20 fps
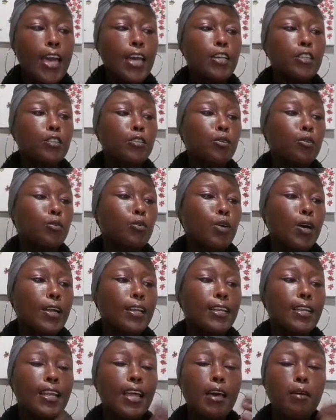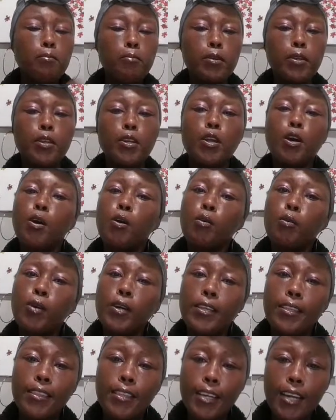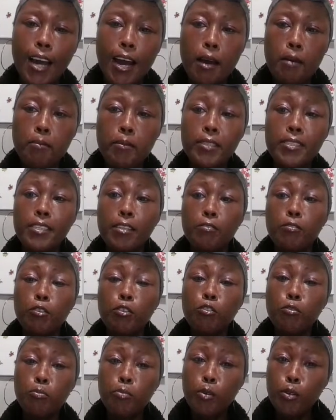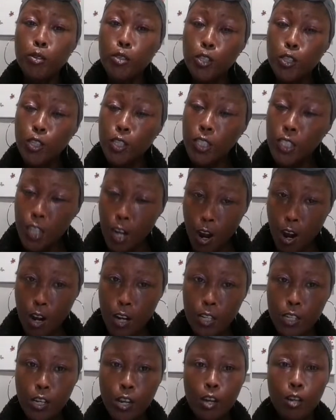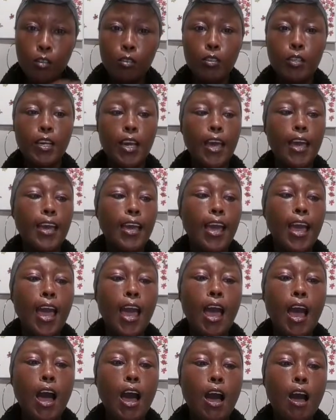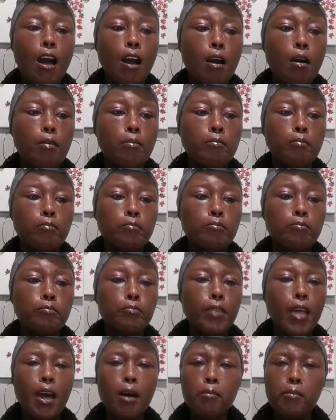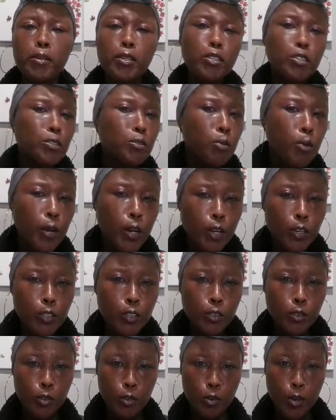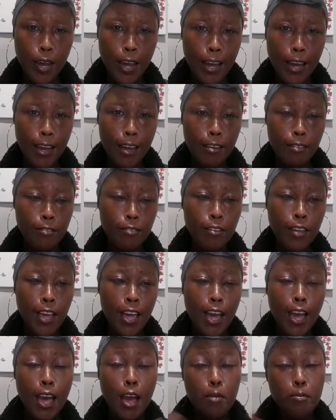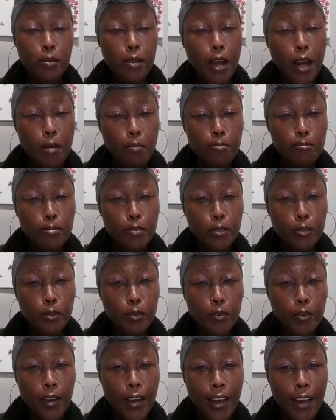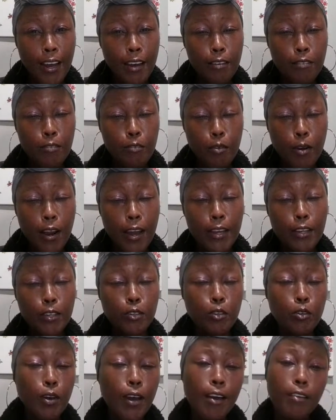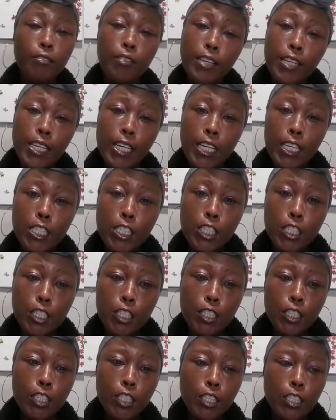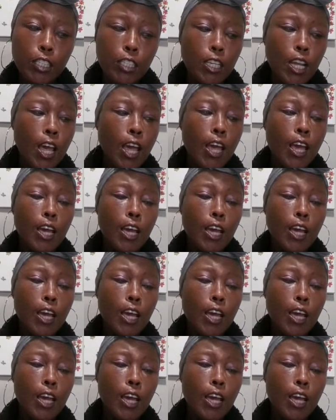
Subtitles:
And so let me know in the comments if you've pulled your chart. Okay. How many squares do you have? How many opposites do you have? Right? Do you have any conjunctions?